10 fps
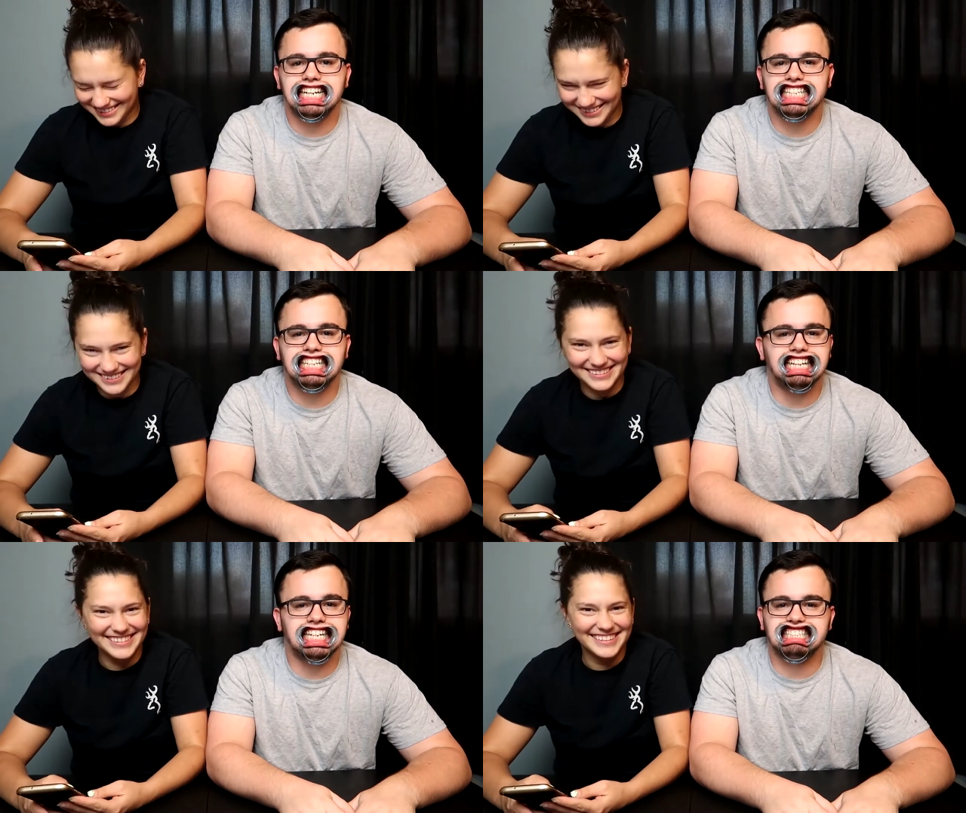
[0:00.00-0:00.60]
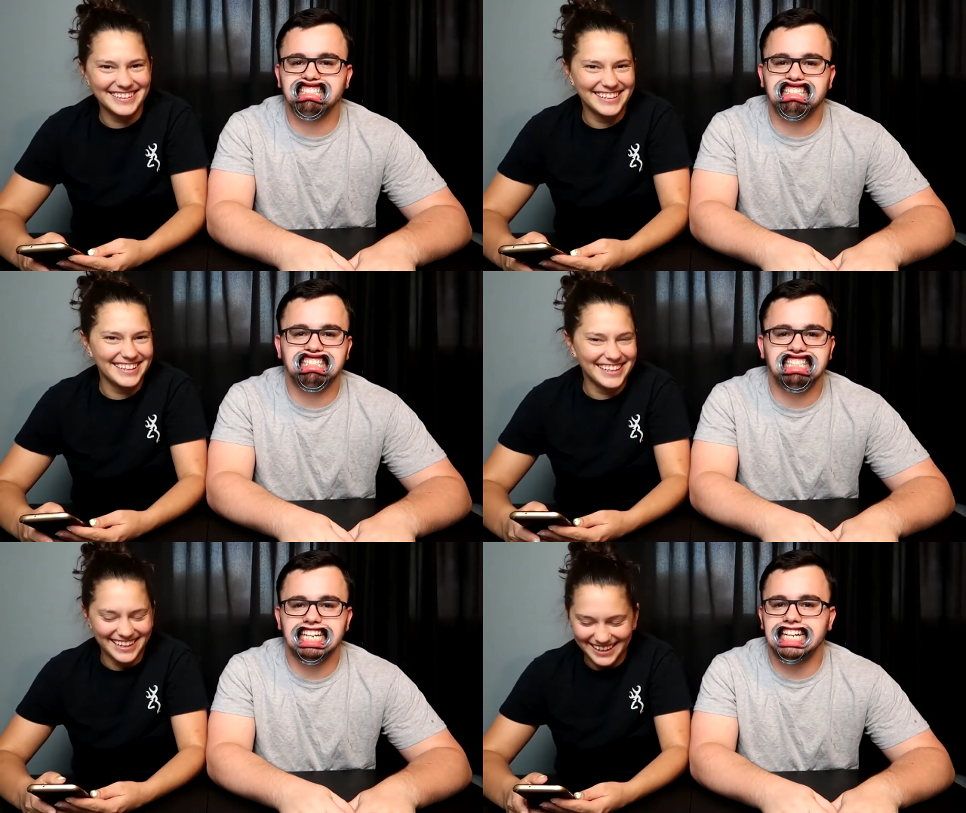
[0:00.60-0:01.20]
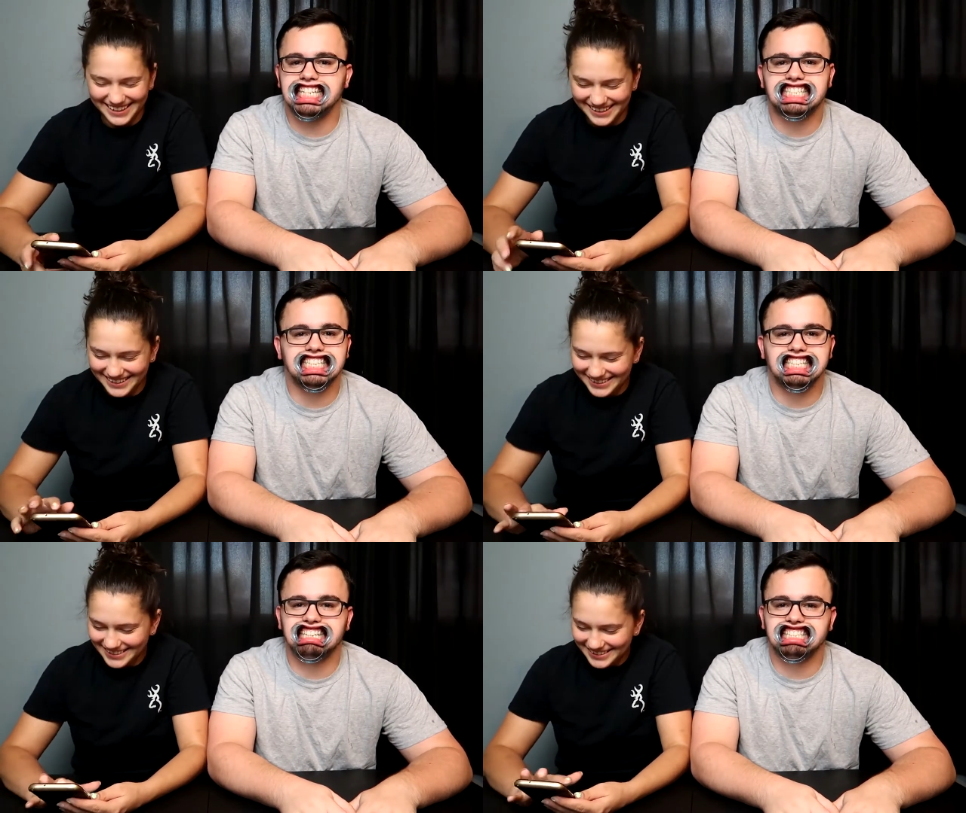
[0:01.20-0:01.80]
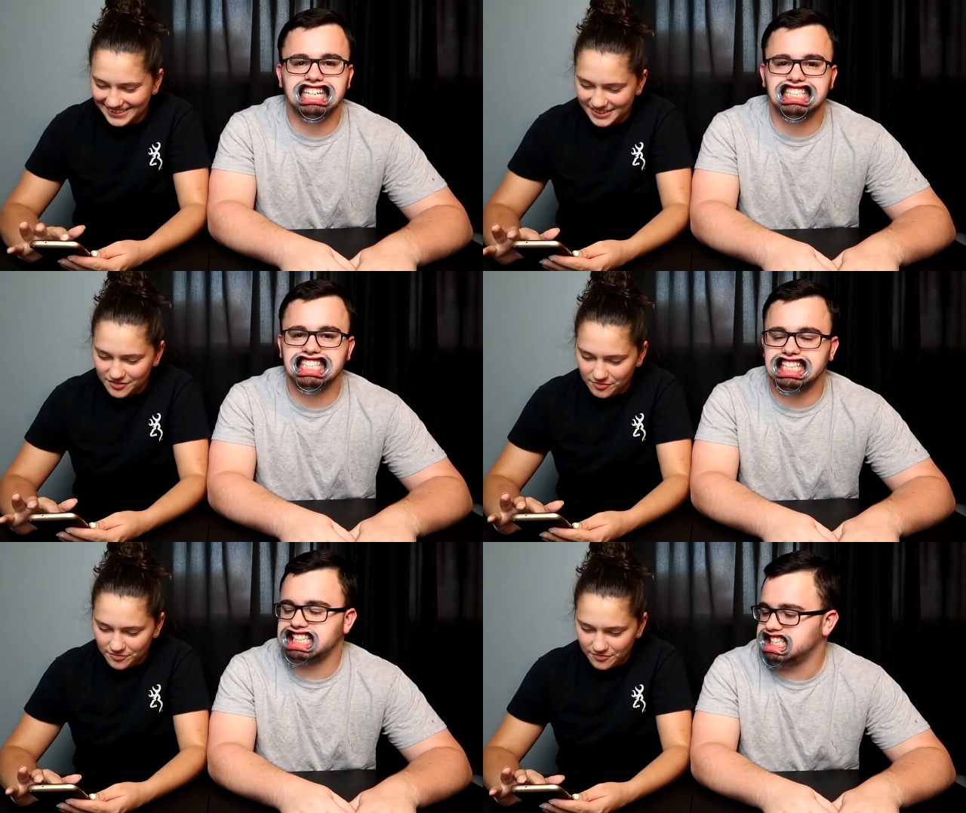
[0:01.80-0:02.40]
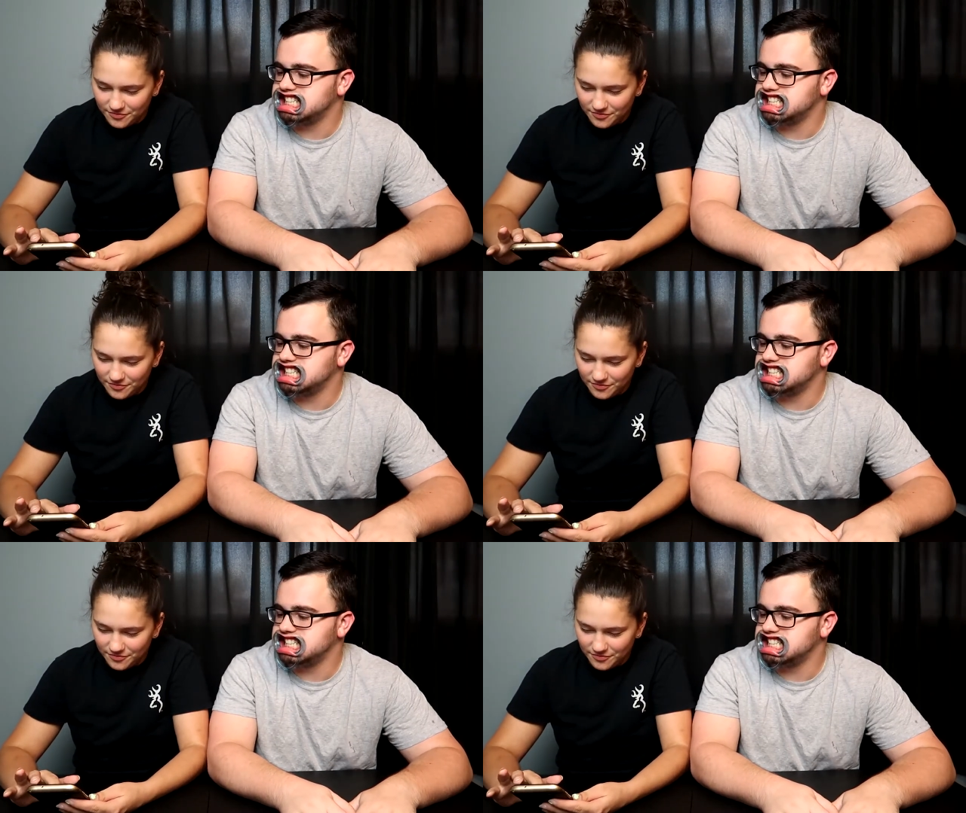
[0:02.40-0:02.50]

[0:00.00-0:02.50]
Speaker 1: That's a lot of drool, and it's just so disgusting.